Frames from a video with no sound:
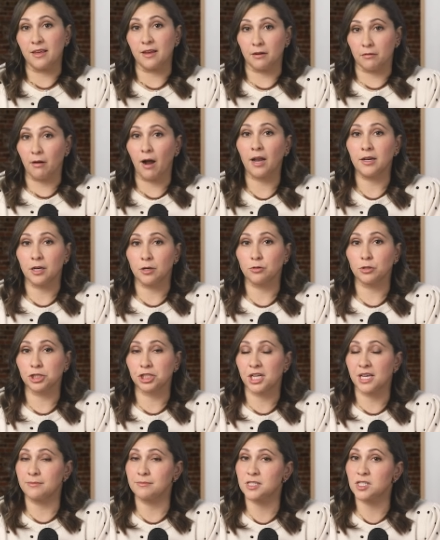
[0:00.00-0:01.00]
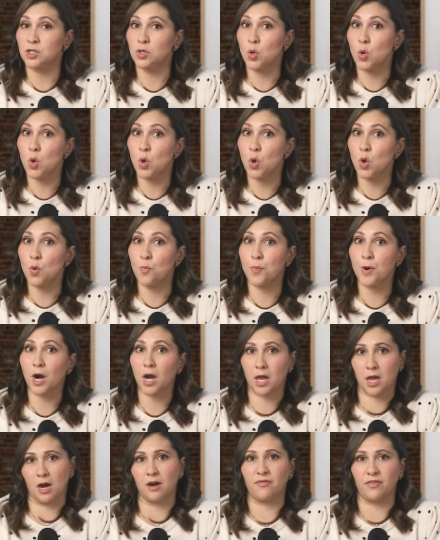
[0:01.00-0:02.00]
the Iranian regime super
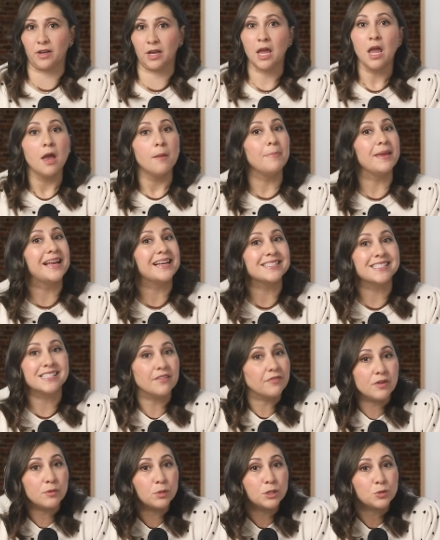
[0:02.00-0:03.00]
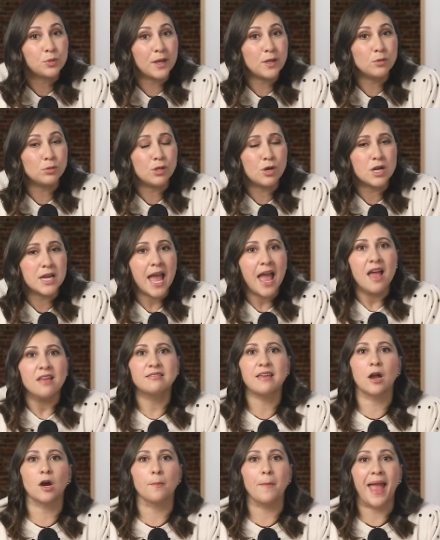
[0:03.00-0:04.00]
carefully, because every which way you look,
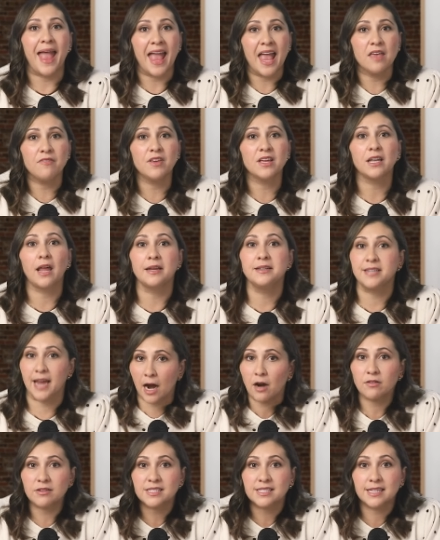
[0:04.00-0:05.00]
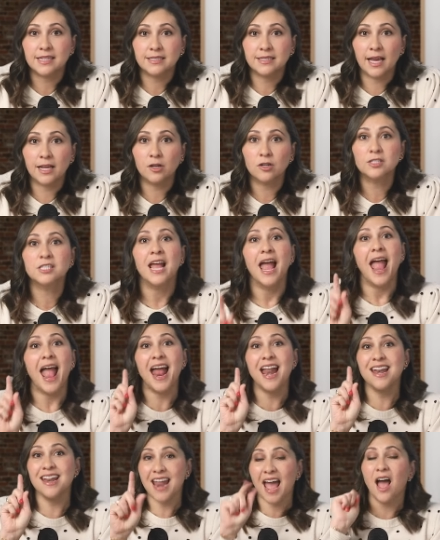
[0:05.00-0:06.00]
they are behaving like terrorist dictators
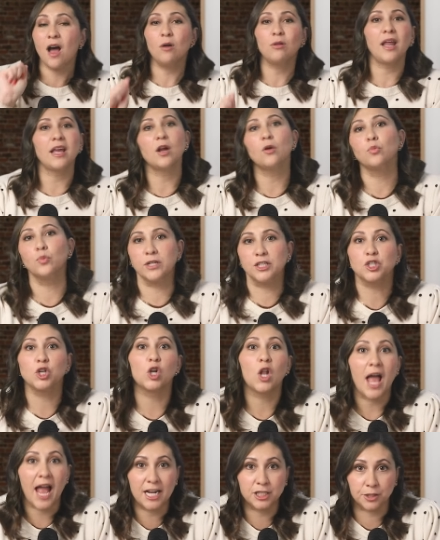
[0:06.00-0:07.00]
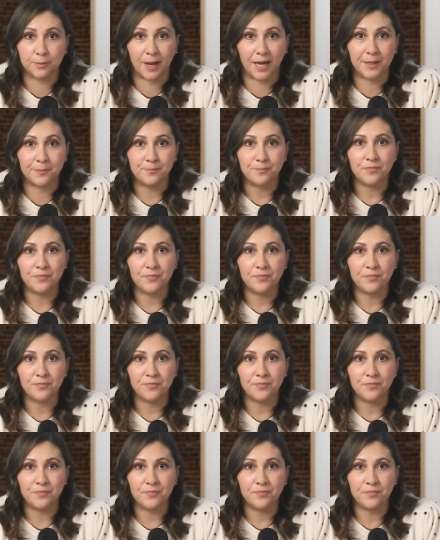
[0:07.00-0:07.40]
and now like a regional hegemon.